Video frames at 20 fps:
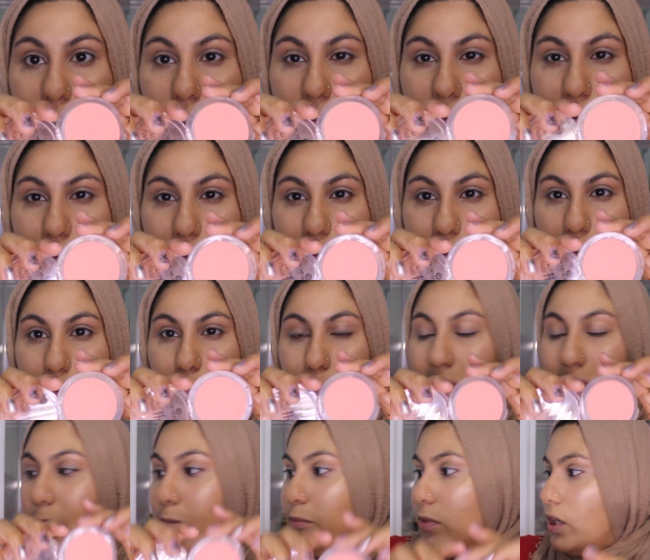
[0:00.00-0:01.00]
This is a
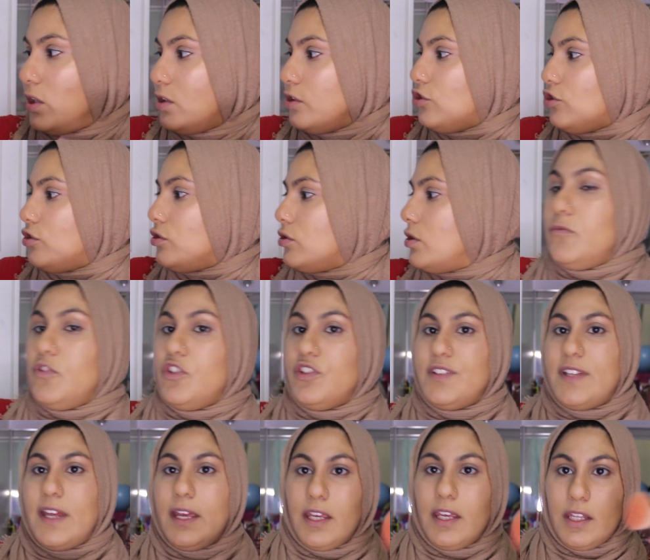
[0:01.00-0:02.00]
matte blush. I'm just
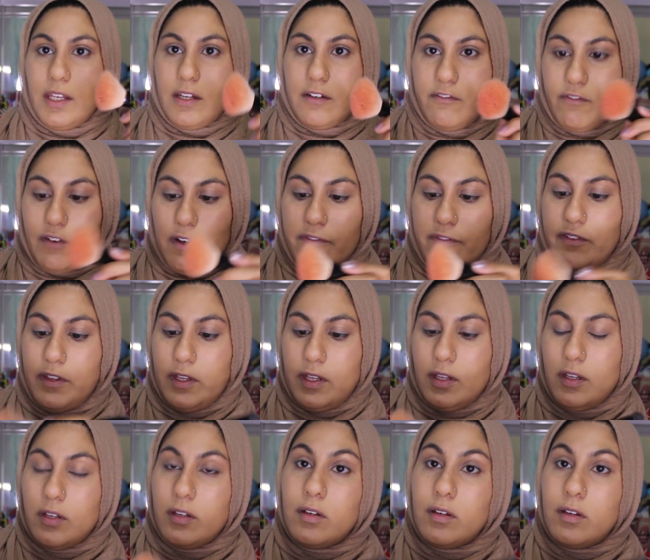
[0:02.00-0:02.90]
taking a fluffy